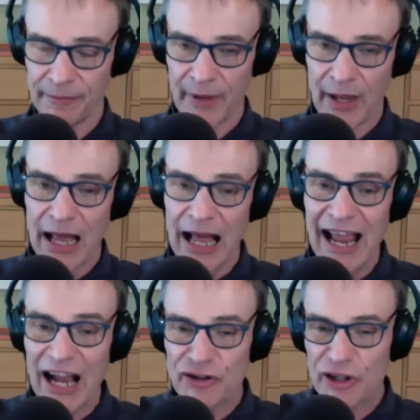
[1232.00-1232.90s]
I
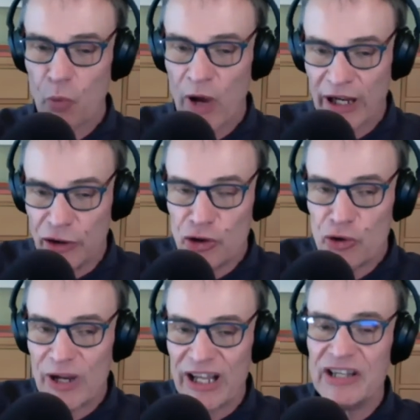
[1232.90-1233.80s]
actually want a new
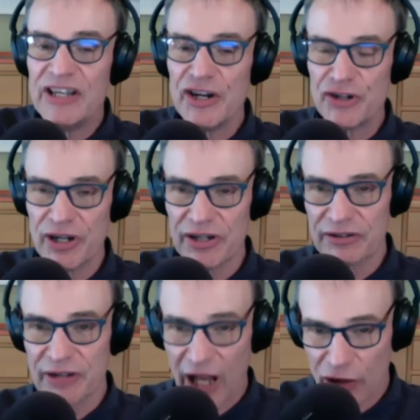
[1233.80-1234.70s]
indigenous,
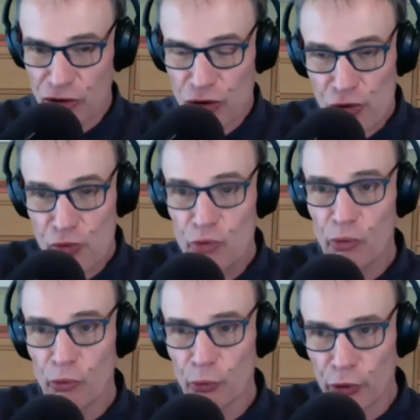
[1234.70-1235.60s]
a new
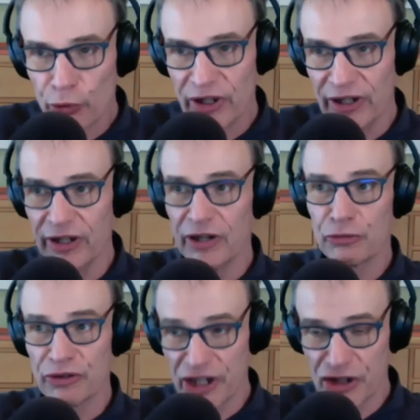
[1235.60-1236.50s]
rooted
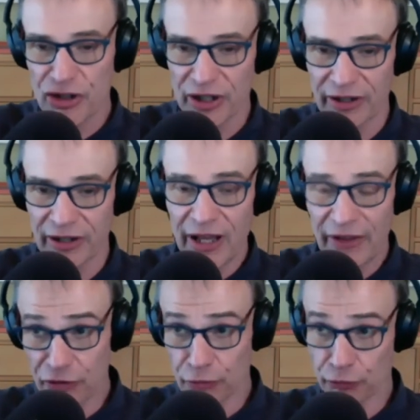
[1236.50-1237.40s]
tradition
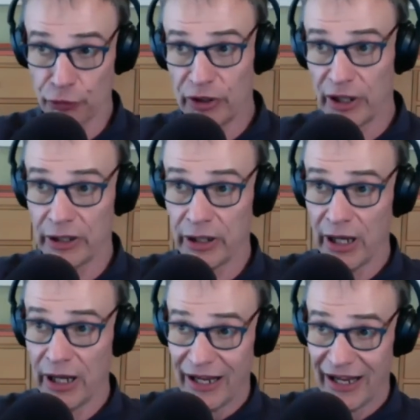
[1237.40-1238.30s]
that's rooted
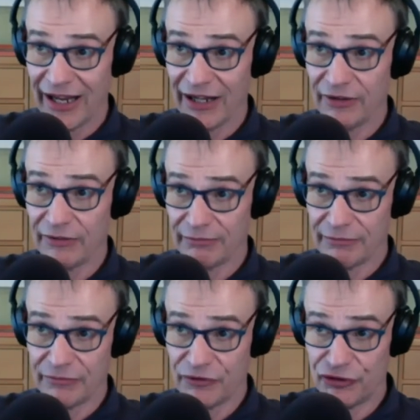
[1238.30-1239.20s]
in
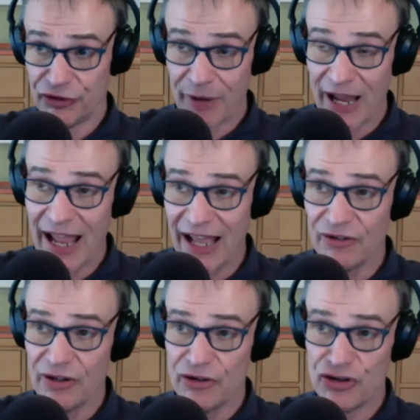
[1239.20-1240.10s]
Japan,
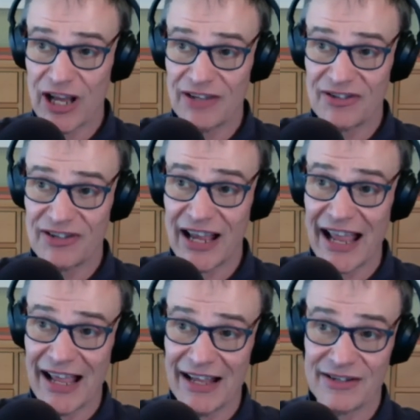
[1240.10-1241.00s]
just
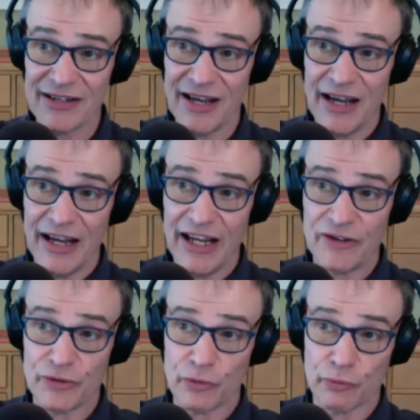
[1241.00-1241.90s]
as it's
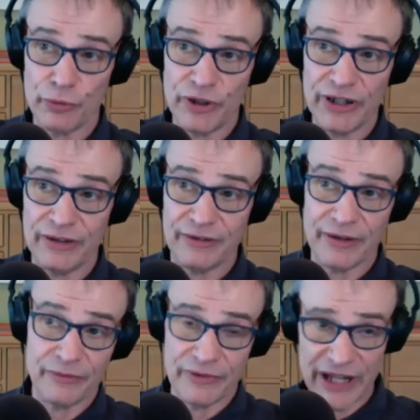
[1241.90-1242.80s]
rooted, the
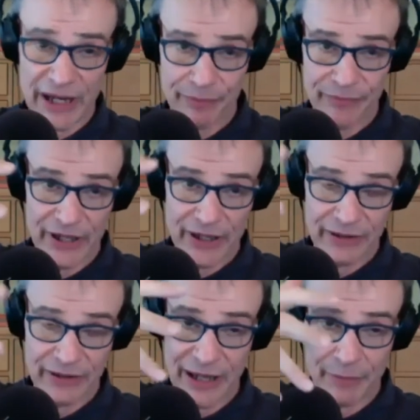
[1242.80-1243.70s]

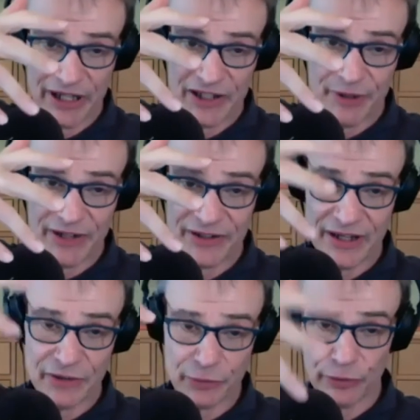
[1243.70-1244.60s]
Nepalese pizza
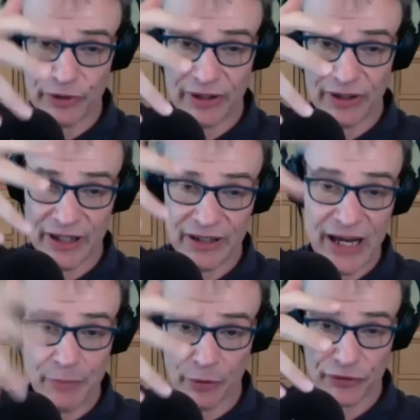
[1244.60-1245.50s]
is rooted in
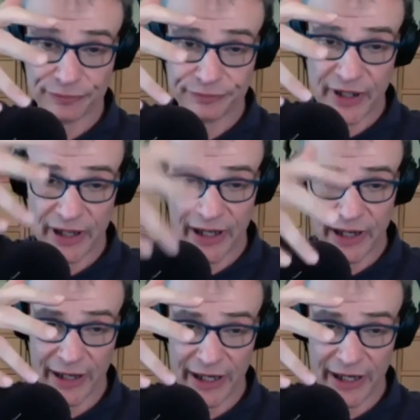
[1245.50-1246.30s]
Naples, in Italy.